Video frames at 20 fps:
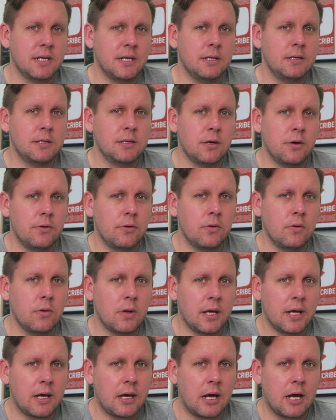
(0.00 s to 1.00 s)
internal
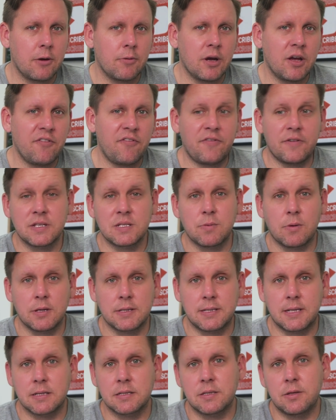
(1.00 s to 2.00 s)
RF as well
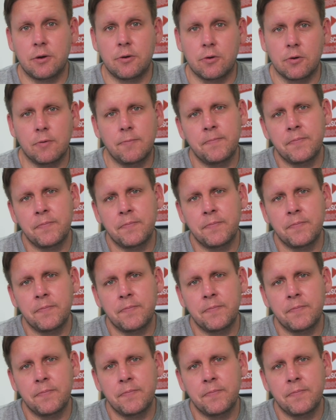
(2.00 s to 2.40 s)
as external.